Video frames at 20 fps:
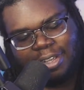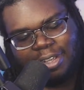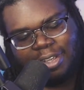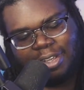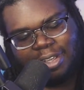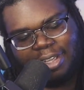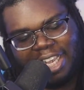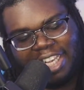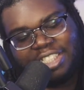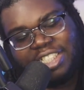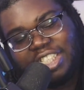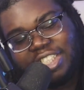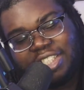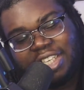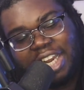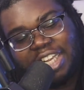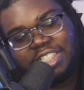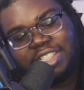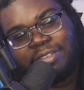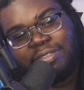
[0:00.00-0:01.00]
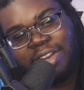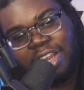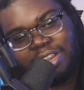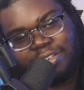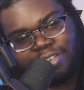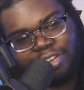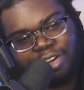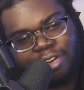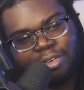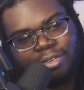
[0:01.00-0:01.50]
it's just slice of life, you
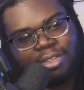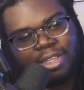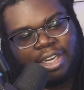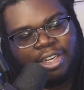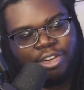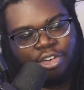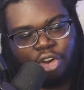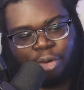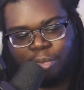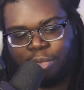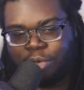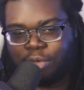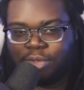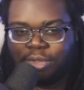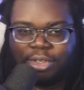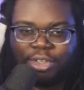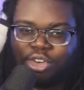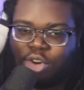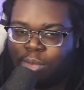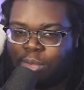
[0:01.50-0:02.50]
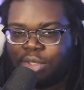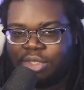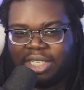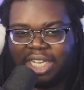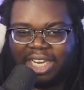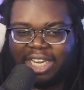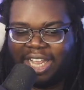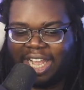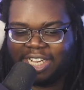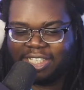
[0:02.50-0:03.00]
know, a normal daily
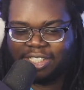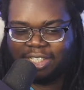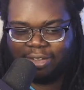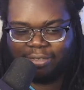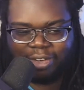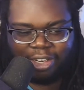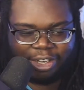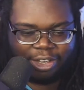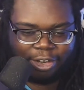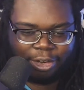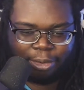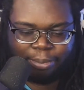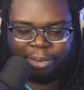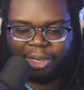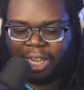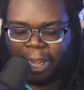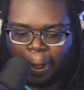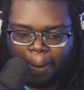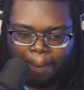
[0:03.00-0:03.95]
activity, you know. But yeah,